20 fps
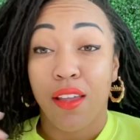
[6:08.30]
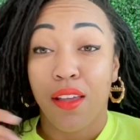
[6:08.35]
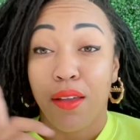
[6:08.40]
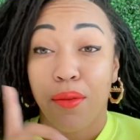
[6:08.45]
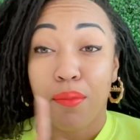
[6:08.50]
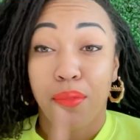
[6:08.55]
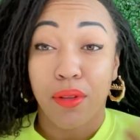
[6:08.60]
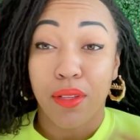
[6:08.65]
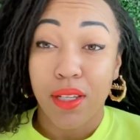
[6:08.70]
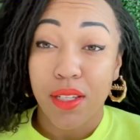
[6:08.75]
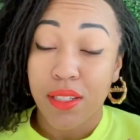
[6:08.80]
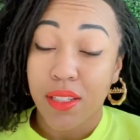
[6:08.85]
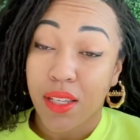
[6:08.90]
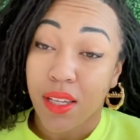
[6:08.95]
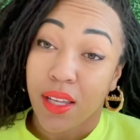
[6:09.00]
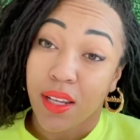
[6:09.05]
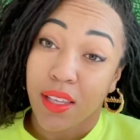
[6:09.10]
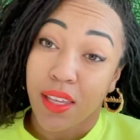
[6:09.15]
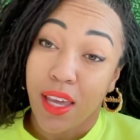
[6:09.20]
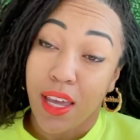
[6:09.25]
bleach
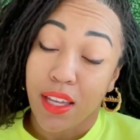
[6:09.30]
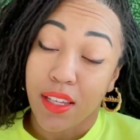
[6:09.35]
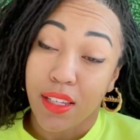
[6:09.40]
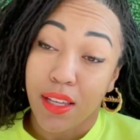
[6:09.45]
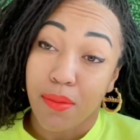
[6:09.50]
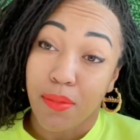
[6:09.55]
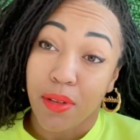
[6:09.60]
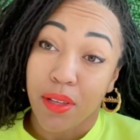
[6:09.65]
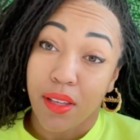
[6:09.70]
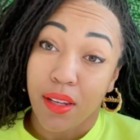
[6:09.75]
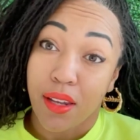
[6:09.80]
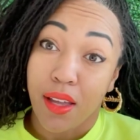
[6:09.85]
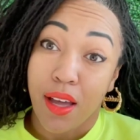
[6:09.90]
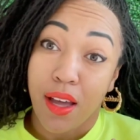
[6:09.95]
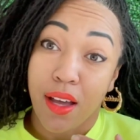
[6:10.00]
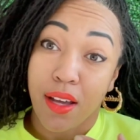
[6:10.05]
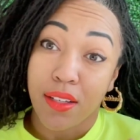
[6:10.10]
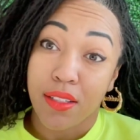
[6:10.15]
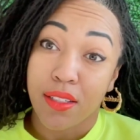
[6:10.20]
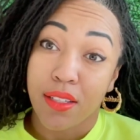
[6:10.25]
getting caked up in your
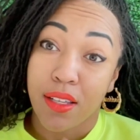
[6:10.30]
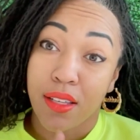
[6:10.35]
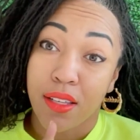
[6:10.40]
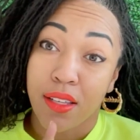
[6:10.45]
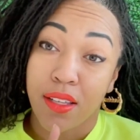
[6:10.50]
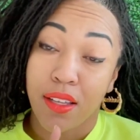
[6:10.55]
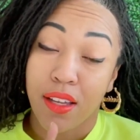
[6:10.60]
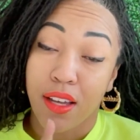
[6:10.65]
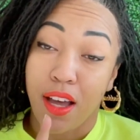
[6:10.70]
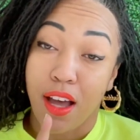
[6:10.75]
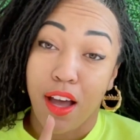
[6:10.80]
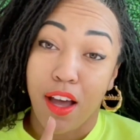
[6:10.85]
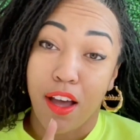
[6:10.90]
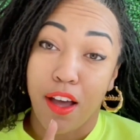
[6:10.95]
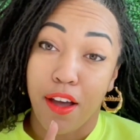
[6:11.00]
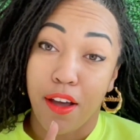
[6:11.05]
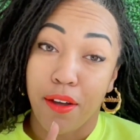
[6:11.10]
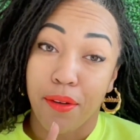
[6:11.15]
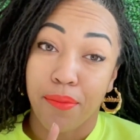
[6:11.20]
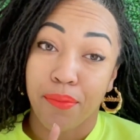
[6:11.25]
locks,
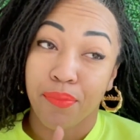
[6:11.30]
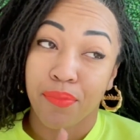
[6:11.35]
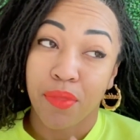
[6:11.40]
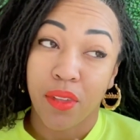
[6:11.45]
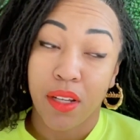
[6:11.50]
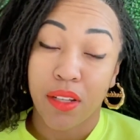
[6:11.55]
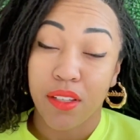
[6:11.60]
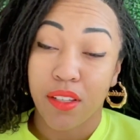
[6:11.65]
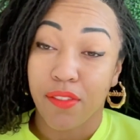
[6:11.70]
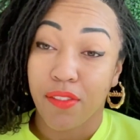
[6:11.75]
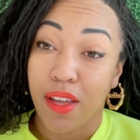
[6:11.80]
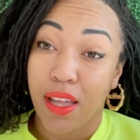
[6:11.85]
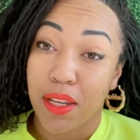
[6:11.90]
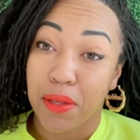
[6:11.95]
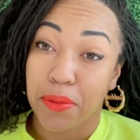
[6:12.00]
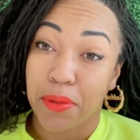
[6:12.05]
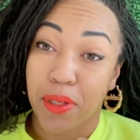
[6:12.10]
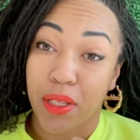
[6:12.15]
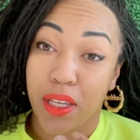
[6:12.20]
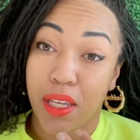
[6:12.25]

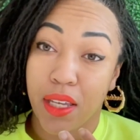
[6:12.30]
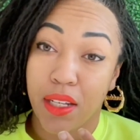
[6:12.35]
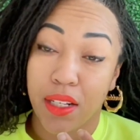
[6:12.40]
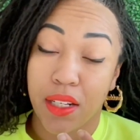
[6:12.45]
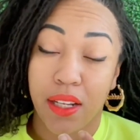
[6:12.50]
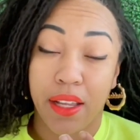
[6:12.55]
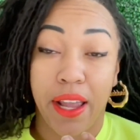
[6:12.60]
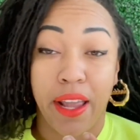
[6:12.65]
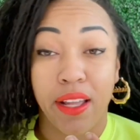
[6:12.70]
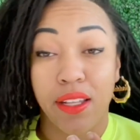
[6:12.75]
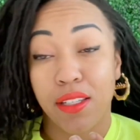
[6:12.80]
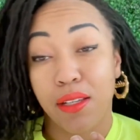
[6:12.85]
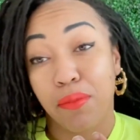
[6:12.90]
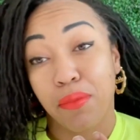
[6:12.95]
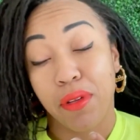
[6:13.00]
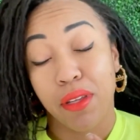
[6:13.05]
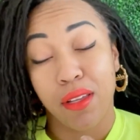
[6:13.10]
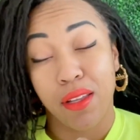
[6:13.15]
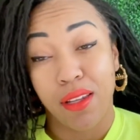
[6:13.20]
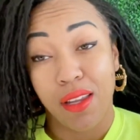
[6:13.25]
developer getting caked up
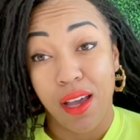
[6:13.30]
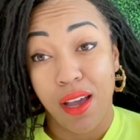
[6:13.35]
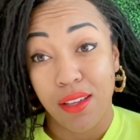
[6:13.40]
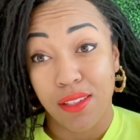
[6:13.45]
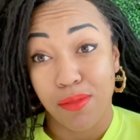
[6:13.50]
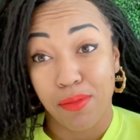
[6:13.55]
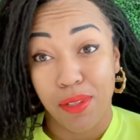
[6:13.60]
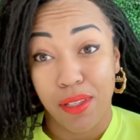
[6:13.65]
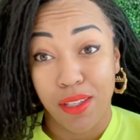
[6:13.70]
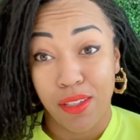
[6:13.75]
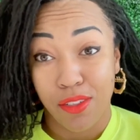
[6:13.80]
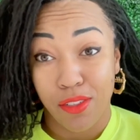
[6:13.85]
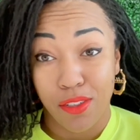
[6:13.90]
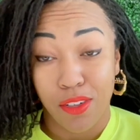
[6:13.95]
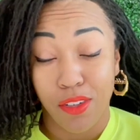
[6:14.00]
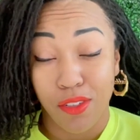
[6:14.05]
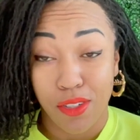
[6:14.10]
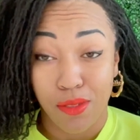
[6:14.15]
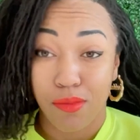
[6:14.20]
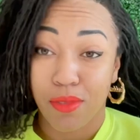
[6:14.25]
in your locks, because you
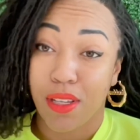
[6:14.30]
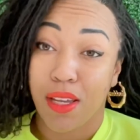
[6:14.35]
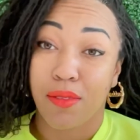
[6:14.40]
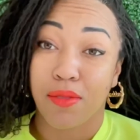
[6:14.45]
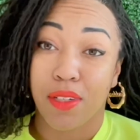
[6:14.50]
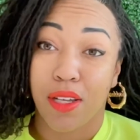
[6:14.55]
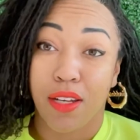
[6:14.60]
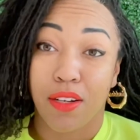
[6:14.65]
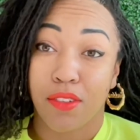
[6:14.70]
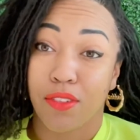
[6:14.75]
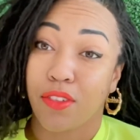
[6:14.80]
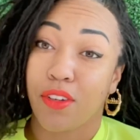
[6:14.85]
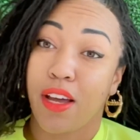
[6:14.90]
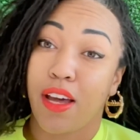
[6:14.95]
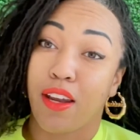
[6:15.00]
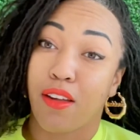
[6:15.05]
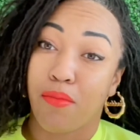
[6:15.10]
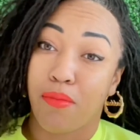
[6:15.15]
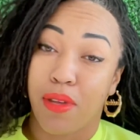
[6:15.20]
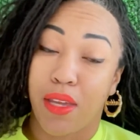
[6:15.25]
know sometimes y'all don't know how
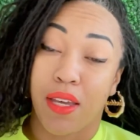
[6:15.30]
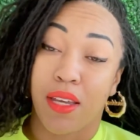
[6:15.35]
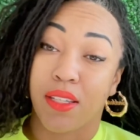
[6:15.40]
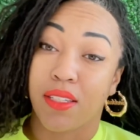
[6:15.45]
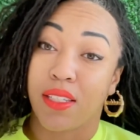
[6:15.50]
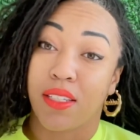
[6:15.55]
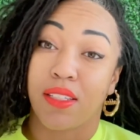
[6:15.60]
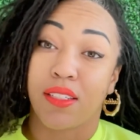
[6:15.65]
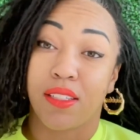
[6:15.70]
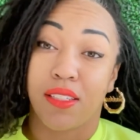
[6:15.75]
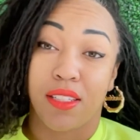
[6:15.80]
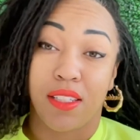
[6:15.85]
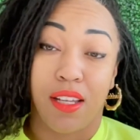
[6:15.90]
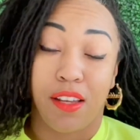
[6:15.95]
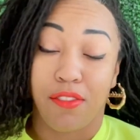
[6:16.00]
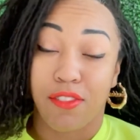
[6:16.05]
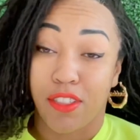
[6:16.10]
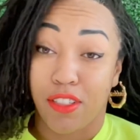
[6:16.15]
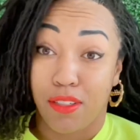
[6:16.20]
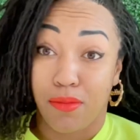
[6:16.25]
to mix and the
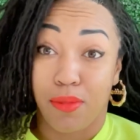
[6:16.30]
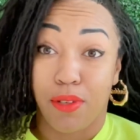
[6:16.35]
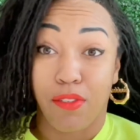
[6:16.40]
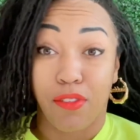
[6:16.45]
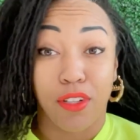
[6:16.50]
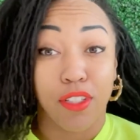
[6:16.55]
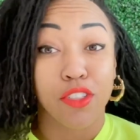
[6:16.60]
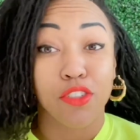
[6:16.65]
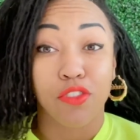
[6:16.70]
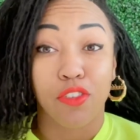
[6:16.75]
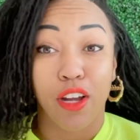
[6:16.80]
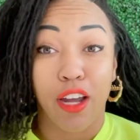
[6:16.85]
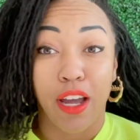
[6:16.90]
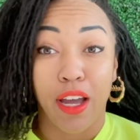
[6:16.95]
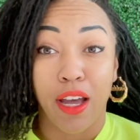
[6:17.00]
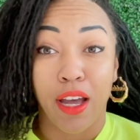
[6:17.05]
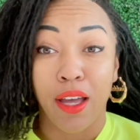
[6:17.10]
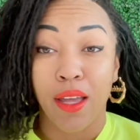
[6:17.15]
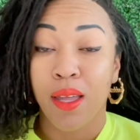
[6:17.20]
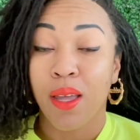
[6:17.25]
stuff just be really
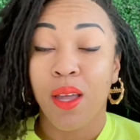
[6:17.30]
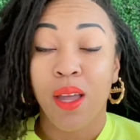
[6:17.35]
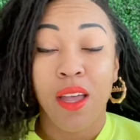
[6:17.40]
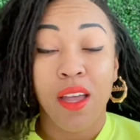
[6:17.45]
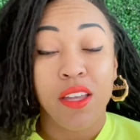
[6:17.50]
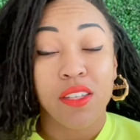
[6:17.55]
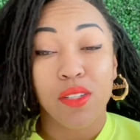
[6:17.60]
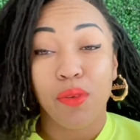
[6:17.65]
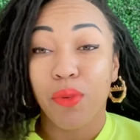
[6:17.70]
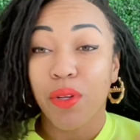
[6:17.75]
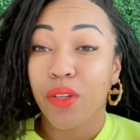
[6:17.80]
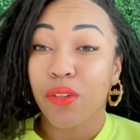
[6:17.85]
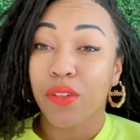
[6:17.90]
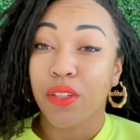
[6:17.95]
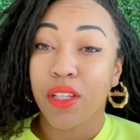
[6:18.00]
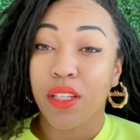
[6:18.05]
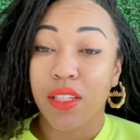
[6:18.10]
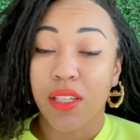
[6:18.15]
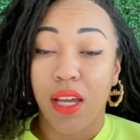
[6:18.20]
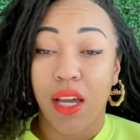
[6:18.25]
dry. So we don't
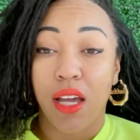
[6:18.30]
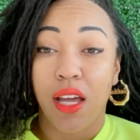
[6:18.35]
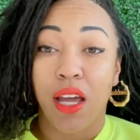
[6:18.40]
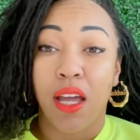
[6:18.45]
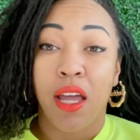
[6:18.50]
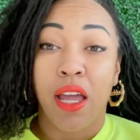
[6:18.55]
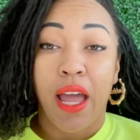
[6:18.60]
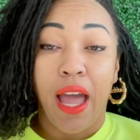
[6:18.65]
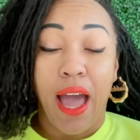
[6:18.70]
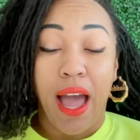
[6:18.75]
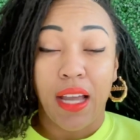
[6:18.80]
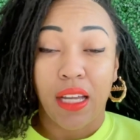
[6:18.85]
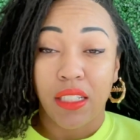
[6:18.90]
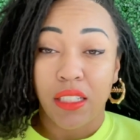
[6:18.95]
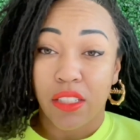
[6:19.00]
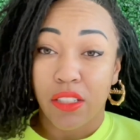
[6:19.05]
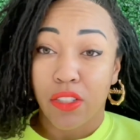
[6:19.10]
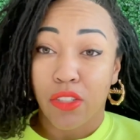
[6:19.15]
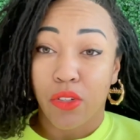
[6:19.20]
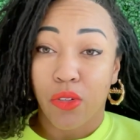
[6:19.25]
need that. I can
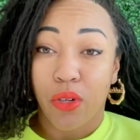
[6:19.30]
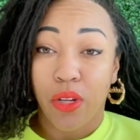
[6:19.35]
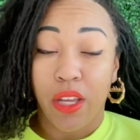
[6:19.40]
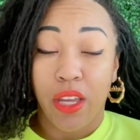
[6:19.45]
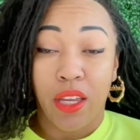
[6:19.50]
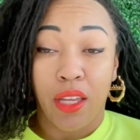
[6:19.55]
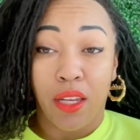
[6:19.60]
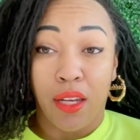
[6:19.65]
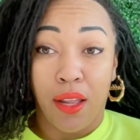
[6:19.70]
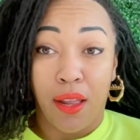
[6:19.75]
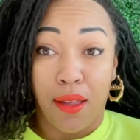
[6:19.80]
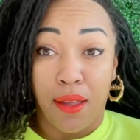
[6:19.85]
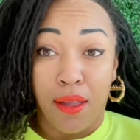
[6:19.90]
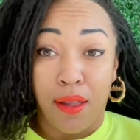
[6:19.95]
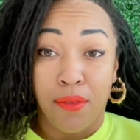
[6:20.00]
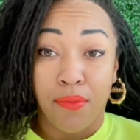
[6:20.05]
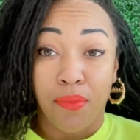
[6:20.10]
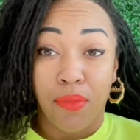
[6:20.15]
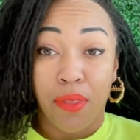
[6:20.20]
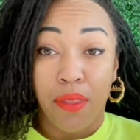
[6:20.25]
just go ahead and